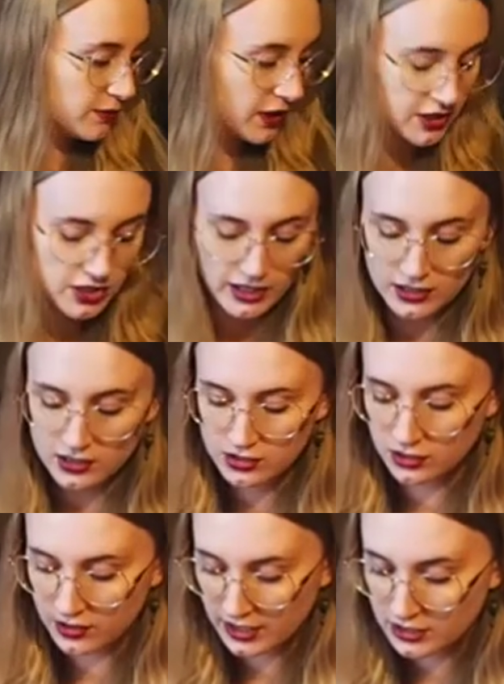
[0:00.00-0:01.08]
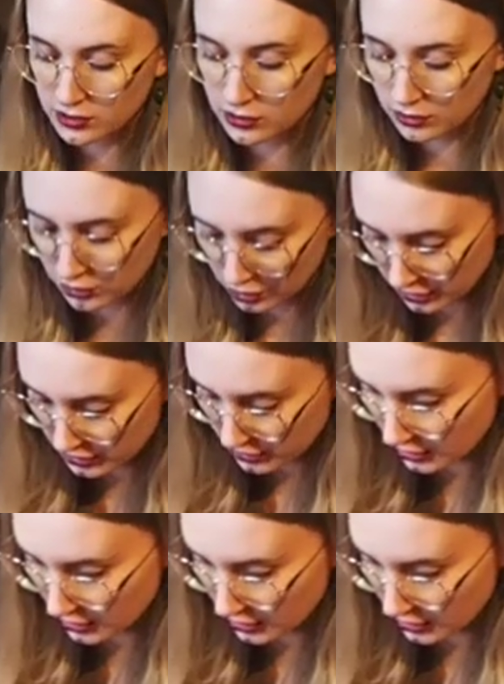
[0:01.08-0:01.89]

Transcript: project, so that's good to